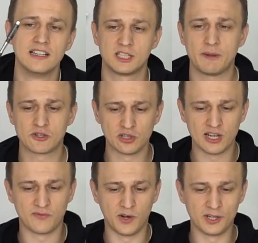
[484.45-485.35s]
especially
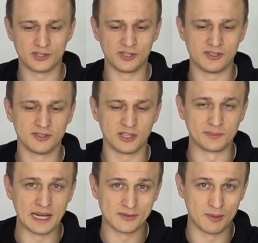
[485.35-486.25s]
in furnaces.
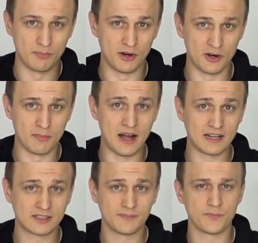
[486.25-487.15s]
Sometimes the burner
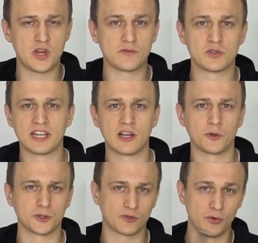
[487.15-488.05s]
box, you have to take
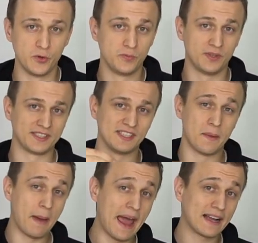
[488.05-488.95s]
out a screw that's in
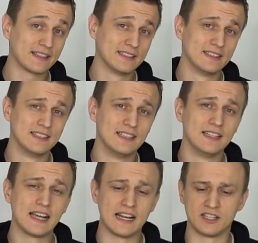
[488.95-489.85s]
the back,
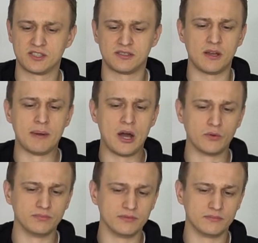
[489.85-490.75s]
and it's
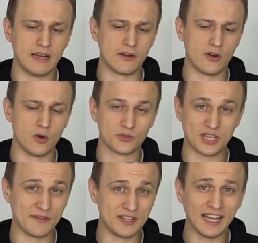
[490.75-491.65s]
about, I don't know,
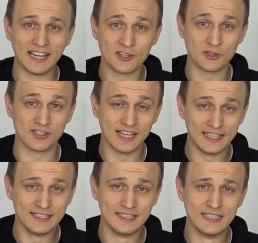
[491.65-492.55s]
7-8 inches
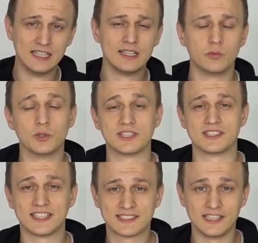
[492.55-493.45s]
in. With the
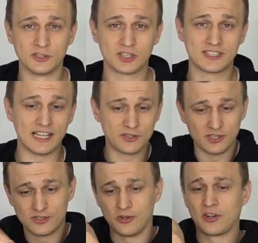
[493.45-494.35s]
6-inch
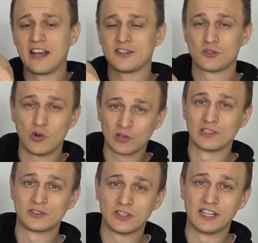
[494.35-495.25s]
extensions, you're kind of
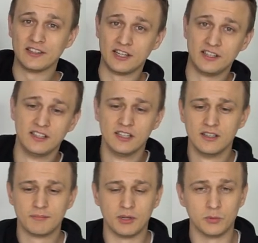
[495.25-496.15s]
struggling to get in there,
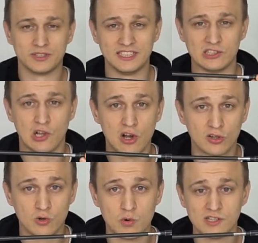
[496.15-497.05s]
but with these
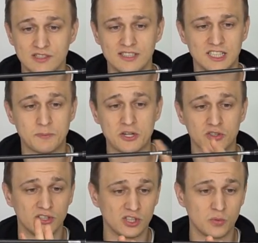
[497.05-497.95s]
longer ones,
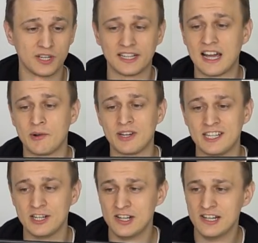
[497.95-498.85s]
especially this one I got right
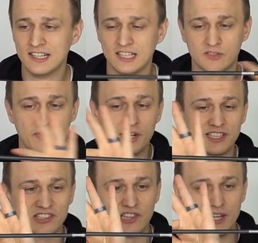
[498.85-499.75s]
here, it's very
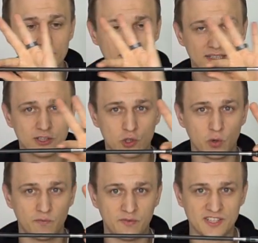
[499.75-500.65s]
slim, so
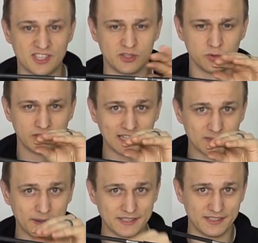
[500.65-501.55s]
it fits into tight
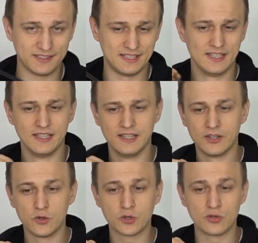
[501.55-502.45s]
spaces.
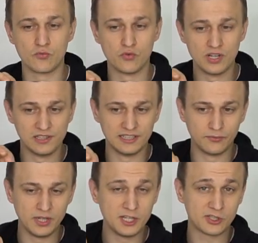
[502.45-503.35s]
You can really
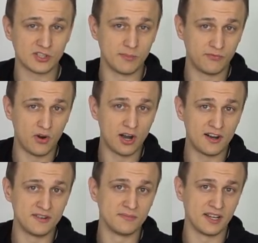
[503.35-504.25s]
reach some
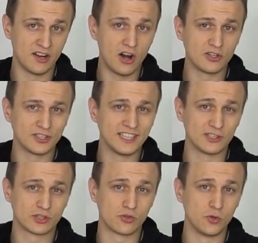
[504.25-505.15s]
far and hard to
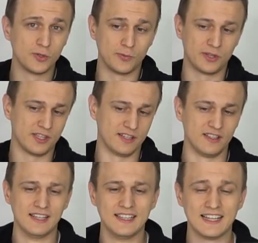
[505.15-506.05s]
get screws with it.
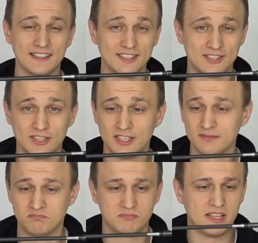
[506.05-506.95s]
And this
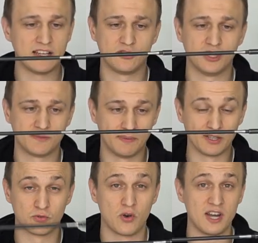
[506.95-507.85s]
thing has just
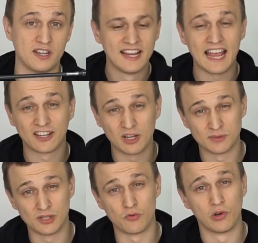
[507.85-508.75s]
been great and
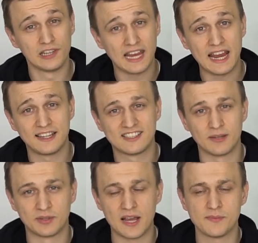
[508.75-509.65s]
comes in really handy
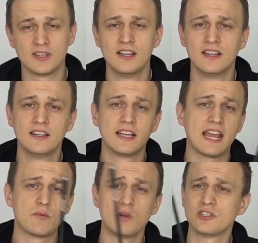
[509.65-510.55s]
sometimes.
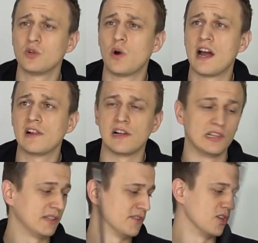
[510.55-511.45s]
And once in a while,
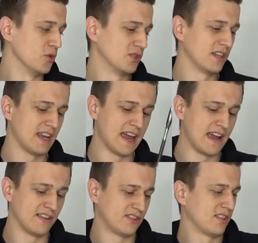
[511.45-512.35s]
I'll even use it
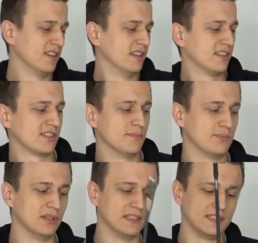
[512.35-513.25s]
as
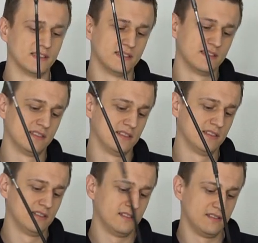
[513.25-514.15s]
simply
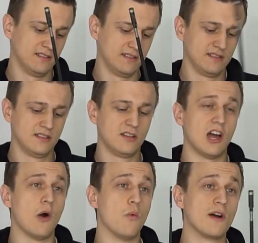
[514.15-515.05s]

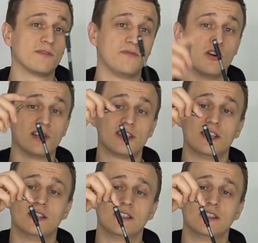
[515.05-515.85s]
a 1 foot,